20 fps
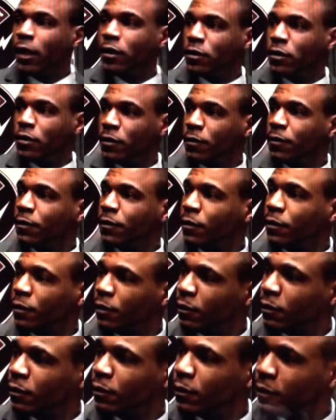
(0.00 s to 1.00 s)
Wait, let me stop you
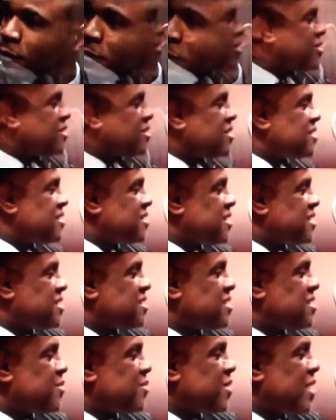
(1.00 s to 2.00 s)
for a second because this is
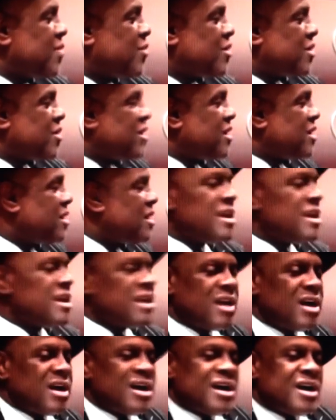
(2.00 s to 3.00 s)
just something I want
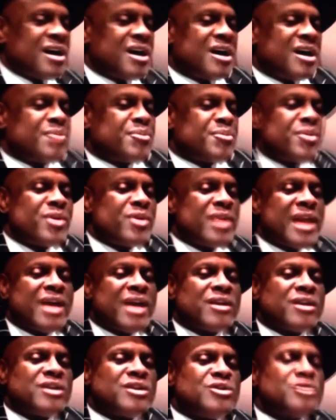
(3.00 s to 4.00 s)
to uh, point
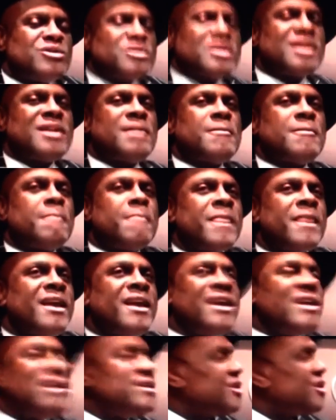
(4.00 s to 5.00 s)
out. You said
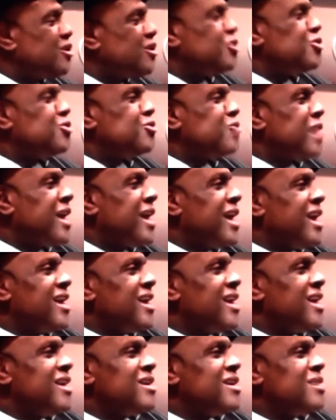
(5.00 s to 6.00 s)
he took you to
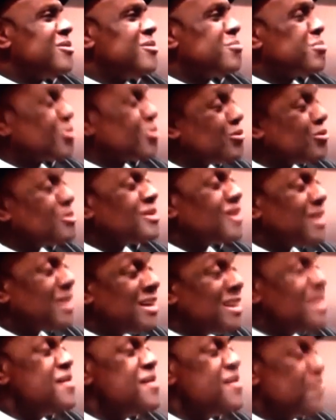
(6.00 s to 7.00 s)
a Bruce
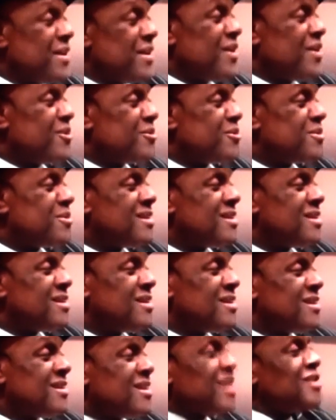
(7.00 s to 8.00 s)
Lee film.
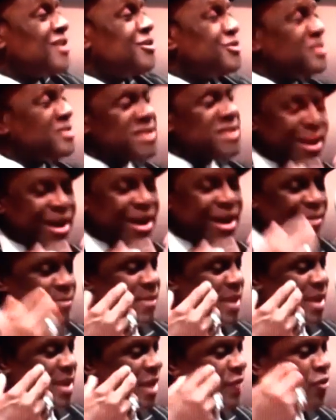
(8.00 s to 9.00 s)
Yes. Now you see
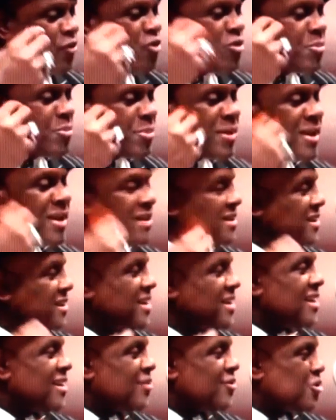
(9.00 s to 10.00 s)
how if you implant a
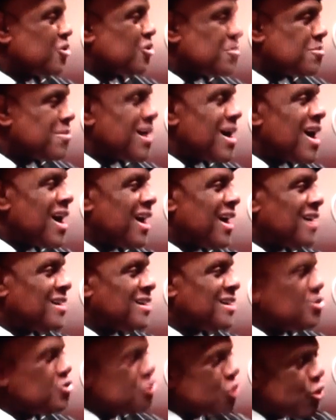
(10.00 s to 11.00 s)
thing on your
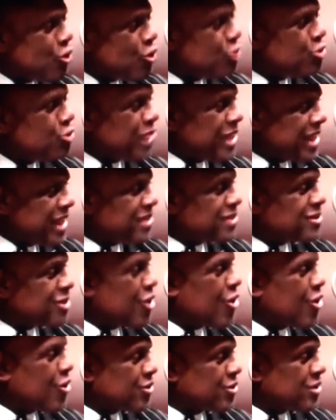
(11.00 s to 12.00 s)
mind and you hold that
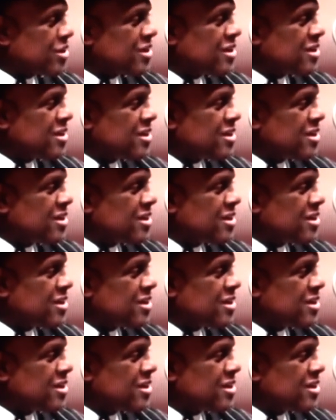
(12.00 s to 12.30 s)
thought,